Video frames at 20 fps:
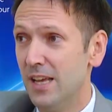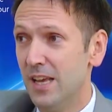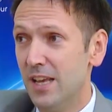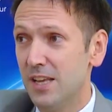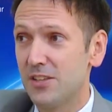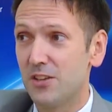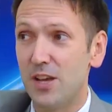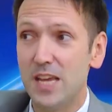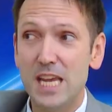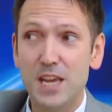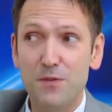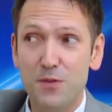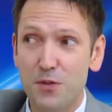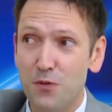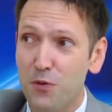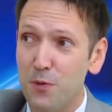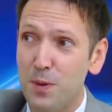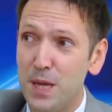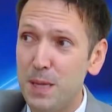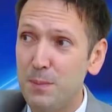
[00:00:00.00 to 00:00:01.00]
So even
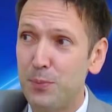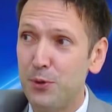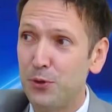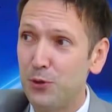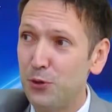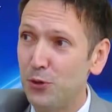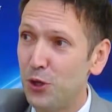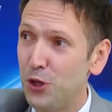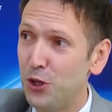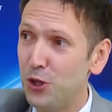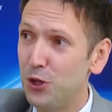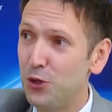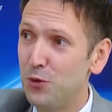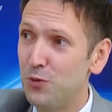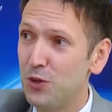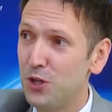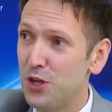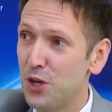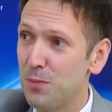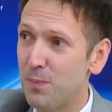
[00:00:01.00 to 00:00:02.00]
for people who,
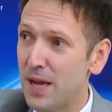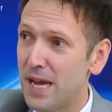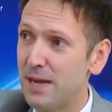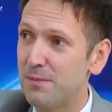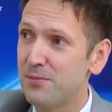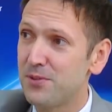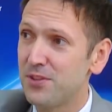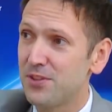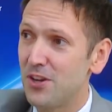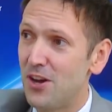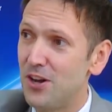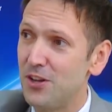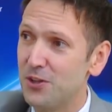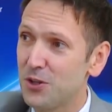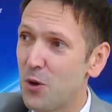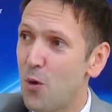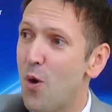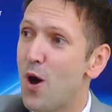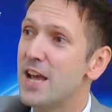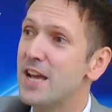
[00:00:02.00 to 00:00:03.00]
perhaps aren't
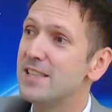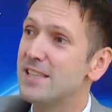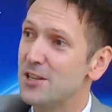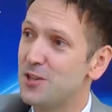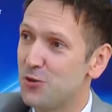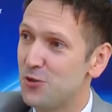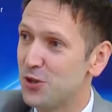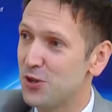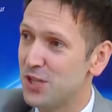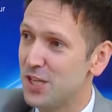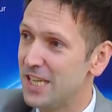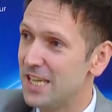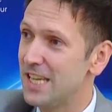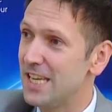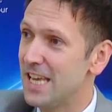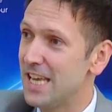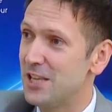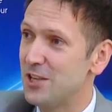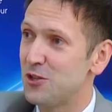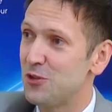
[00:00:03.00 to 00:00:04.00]
quite as interested in
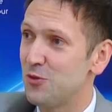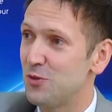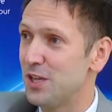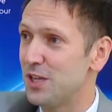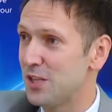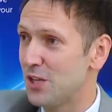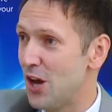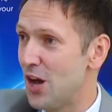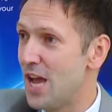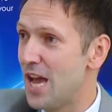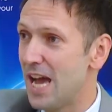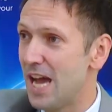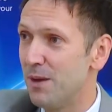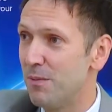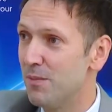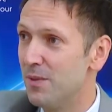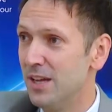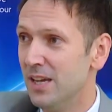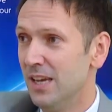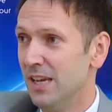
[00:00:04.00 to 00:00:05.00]
history as I
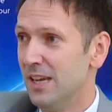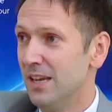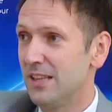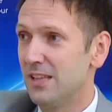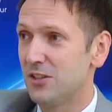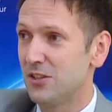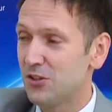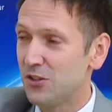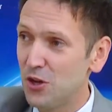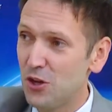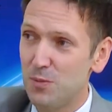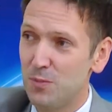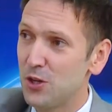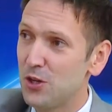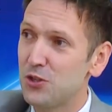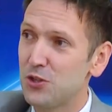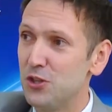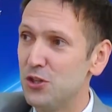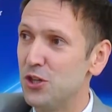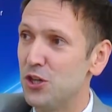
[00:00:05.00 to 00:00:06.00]
am, there's so
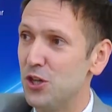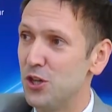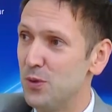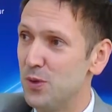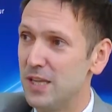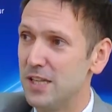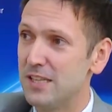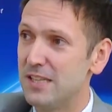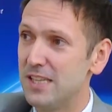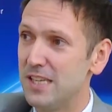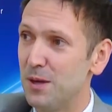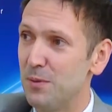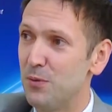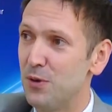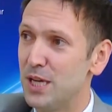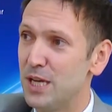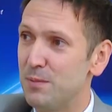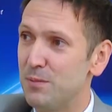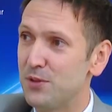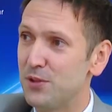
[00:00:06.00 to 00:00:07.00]
much to do in Siem
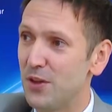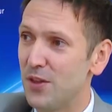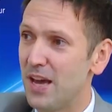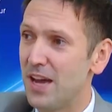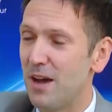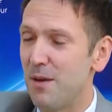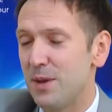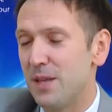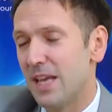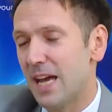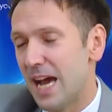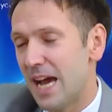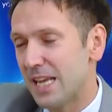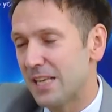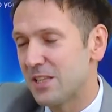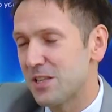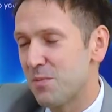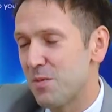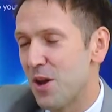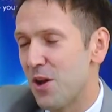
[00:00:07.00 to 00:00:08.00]
Reap. So that
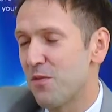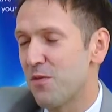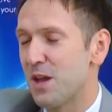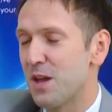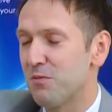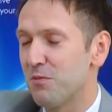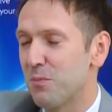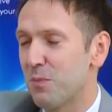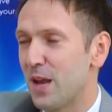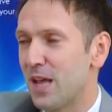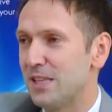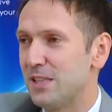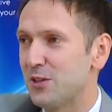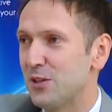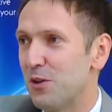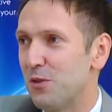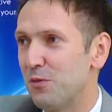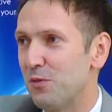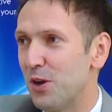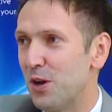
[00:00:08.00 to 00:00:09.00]
has to be our favourite place
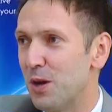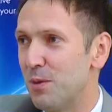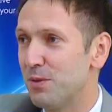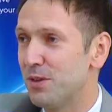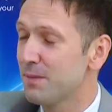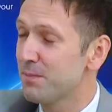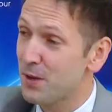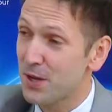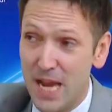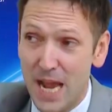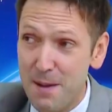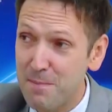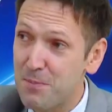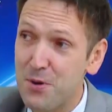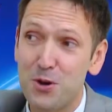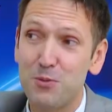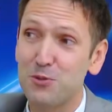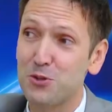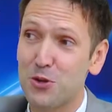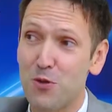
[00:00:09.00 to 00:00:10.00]
so far. But
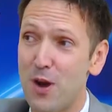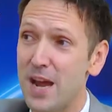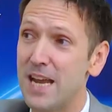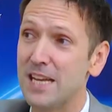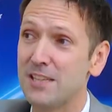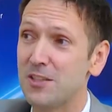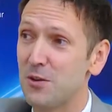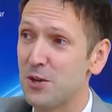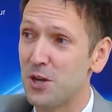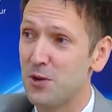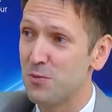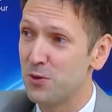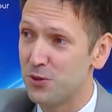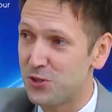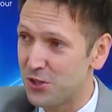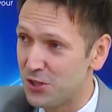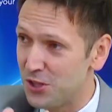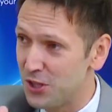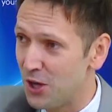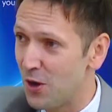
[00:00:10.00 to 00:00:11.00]
Kampot was great. So I don't want
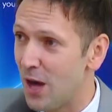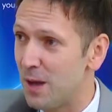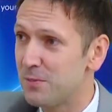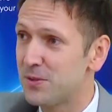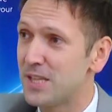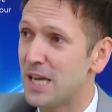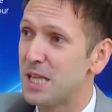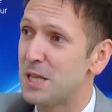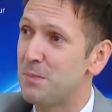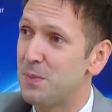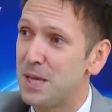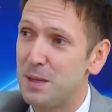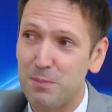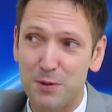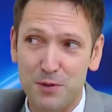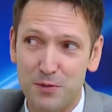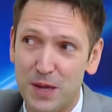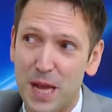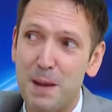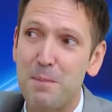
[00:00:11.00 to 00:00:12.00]
to, upset the people
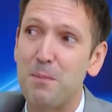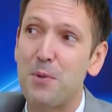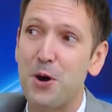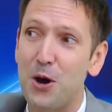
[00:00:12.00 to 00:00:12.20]
of Kampot.